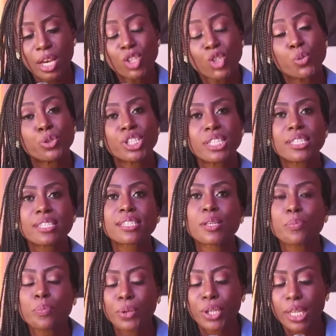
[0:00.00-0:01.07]
To put it
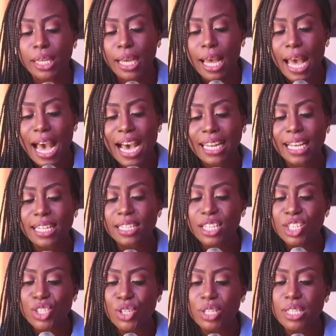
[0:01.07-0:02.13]
simply, an
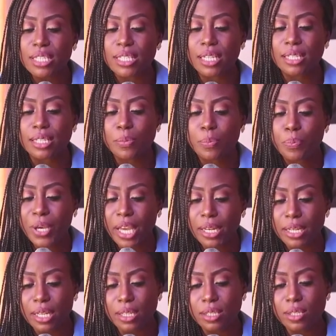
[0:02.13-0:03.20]
addiction is a
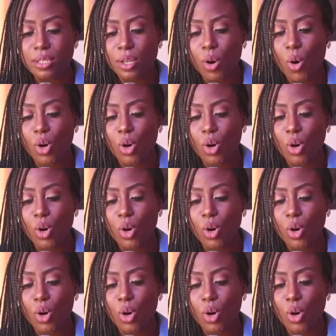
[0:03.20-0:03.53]
dependence